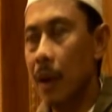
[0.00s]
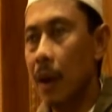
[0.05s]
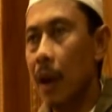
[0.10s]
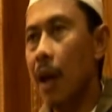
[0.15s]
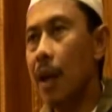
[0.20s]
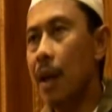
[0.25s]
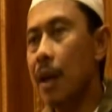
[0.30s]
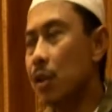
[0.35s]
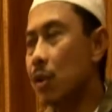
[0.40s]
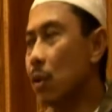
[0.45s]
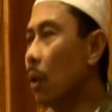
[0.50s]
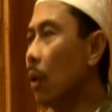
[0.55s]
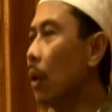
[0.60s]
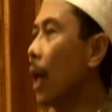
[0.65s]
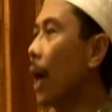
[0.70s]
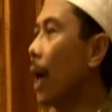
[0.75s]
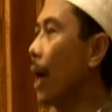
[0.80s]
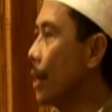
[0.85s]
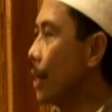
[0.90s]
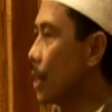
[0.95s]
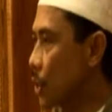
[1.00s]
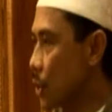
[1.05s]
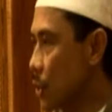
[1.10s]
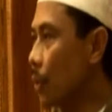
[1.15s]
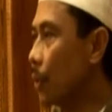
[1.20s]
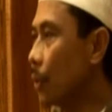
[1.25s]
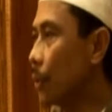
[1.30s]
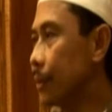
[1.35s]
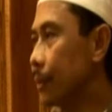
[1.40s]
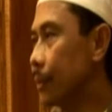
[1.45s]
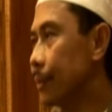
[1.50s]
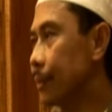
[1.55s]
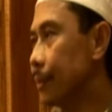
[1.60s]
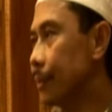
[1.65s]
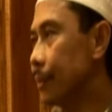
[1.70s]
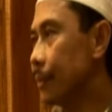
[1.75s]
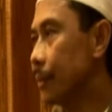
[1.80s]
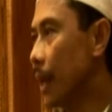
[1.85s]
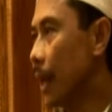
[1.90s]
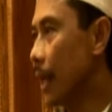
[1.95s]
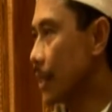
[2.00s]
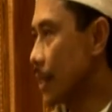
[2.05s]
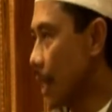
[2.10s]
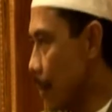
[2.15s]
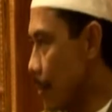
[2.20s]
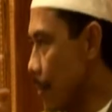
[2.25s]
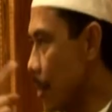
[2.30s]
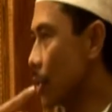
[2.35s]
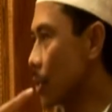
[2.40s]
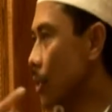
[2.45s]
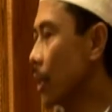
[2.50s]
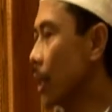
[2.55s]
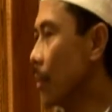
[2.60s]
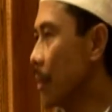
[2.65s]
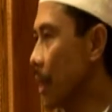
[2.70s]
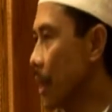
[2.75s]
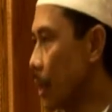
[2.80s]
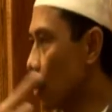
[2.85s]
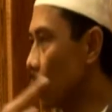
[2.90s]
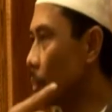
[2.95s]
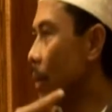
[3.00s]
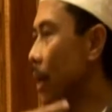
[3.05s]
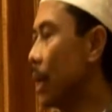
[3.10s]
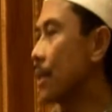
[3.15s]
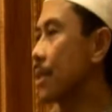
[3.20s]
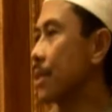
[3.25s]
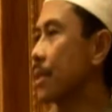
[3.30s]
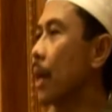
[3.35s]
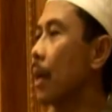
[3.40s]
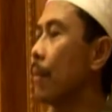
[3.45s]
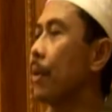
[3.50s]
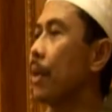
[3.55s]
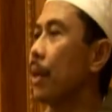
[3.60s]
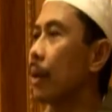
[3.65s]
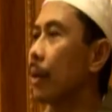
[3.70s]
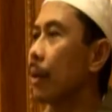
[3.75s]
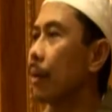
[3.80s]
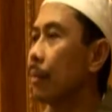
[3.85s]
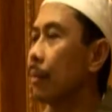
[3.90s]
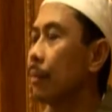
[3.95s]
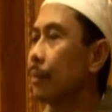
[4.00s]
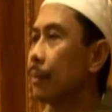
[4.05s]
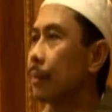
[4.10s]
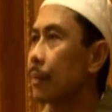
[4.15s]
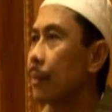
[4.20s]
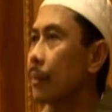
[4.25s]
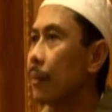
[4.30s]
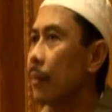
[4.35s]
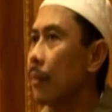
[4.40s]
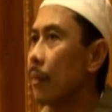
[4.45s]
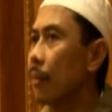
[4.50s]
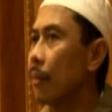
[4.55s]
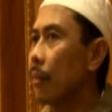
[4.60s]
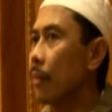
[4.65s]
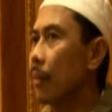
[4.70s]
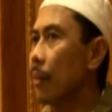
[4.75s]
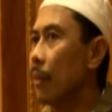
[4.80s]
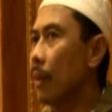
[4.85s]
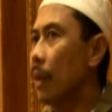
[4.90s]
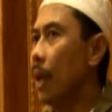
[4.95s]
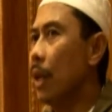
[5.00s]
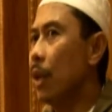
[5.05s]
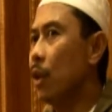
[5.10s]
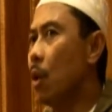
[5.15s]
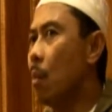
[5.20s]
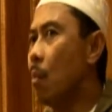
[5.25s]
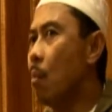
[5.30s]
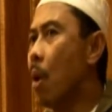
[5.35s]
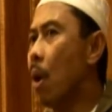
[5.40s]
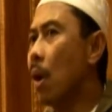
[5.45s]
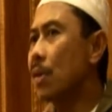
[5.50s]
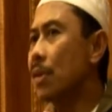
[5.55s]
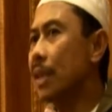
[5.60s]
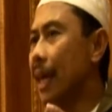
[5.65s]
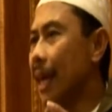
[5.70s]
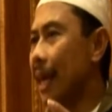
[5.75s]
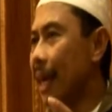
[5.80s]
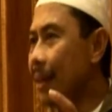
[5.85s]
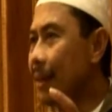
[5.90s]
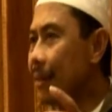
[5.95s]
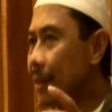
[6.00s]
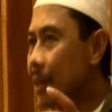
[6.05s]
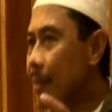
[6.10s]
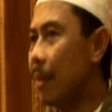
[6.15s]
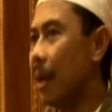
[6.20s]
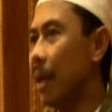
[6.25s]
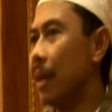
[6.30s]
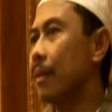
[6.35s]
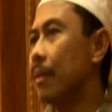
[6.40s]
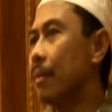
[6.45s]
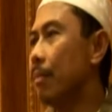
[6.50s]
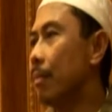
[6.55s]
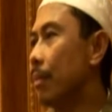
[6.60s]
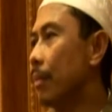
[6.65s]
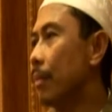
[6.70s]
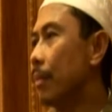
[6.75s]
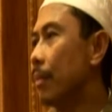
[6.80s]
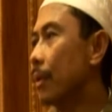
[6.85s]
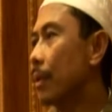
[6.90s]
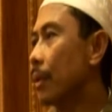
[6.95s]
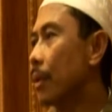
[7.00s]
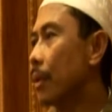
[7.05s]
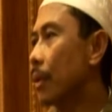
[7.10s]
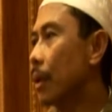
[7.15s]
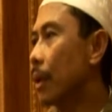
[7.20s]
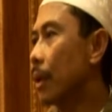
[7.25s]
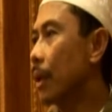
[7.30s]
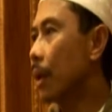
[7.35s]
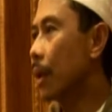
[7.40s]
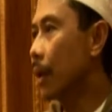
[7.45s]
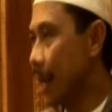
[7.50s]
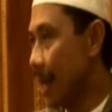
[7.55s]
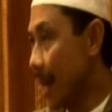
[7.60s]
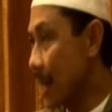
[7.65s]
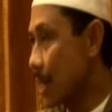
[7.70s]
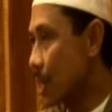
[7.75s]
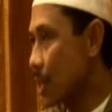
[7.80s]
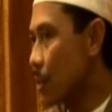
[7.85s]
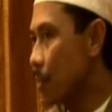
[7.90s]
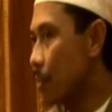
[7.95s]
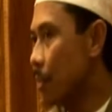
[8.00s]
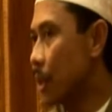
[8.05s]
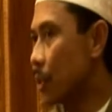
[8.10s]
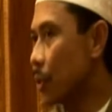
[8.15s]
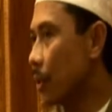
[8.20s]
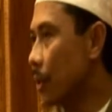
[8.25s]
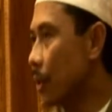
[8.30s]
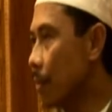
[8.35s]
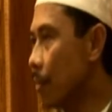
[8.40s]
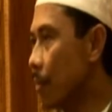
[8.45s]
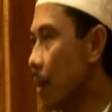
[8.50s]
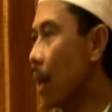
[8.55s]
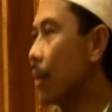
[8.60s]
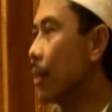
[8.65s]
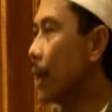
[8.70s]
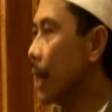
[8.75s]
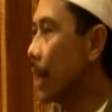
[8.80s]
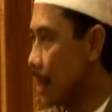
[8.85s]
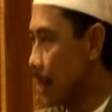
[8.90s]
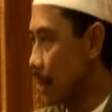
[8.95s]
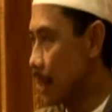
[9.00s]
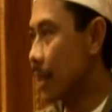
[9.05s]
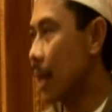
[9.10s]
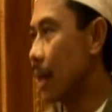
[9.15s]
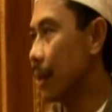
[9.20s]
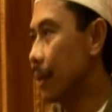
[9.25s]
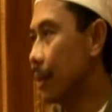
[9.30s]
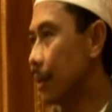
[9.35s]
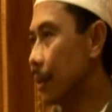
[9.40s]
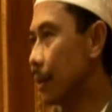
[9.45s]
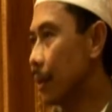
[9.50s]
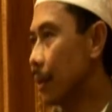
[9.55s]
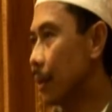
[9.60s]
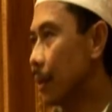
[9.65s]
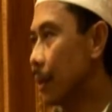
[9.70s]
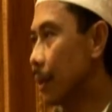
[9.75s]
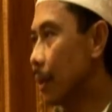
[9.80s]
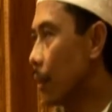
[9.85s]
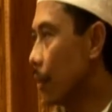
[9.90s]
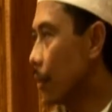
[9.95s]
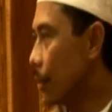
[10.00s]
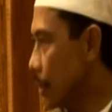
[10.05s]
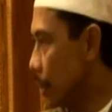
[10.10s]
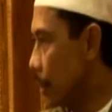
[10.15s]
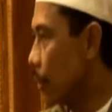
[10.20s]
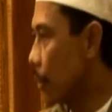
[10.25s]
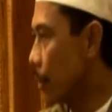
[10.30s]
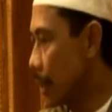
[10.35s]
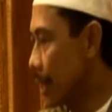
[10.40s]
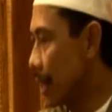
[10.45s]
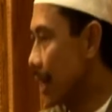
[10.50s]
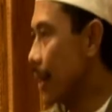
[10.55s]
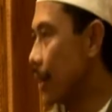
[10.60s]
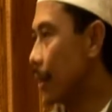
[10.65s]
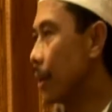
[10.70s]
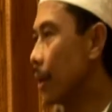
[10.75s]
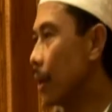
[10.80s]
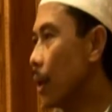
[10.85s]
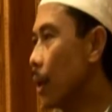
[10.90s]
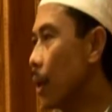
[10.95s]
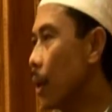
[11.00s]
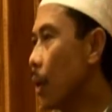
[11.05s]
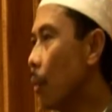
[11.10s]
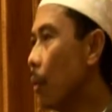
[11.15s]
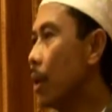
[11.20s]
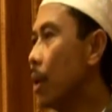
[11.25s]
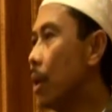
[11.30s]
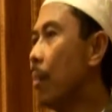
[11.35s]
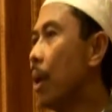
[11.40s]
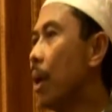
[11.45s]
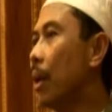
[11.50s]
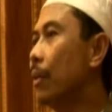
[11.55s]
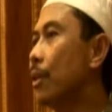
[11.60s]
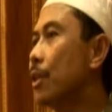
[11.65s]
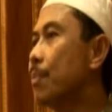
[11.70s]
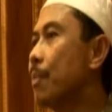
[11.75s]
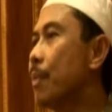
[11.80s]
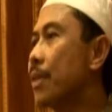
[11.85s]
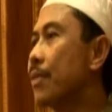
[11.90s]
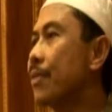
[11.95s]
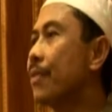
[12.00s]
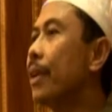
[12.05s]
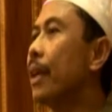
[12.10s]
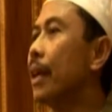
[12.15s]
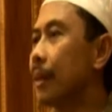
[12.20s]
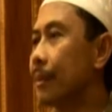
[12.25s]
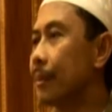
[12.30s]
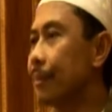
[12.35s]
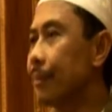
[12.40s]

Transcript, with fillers: And Rasulullah understood, as I mentioned in my khutbah last time here, that the most intimate connection between the mother and the son, or the, or the kid, when the mother is breastfeeding.